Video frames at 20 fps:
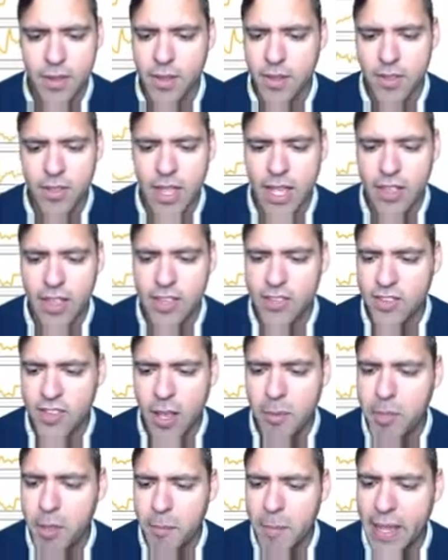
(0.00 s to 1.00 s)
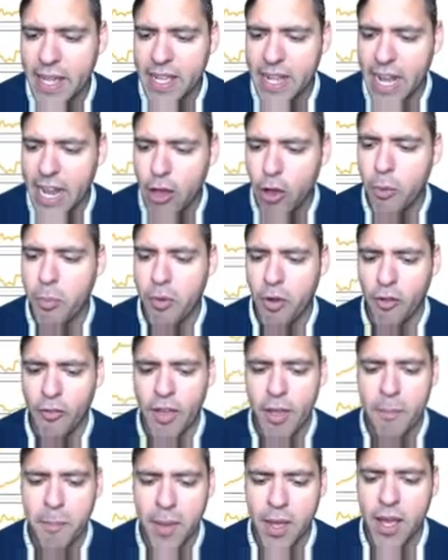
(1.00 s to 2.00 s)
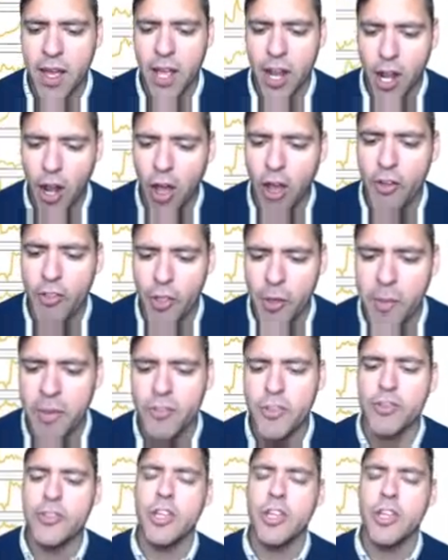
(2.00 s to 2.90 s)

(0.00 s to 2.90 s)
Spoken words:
There's some that make a little profit, but a lot of them, if you do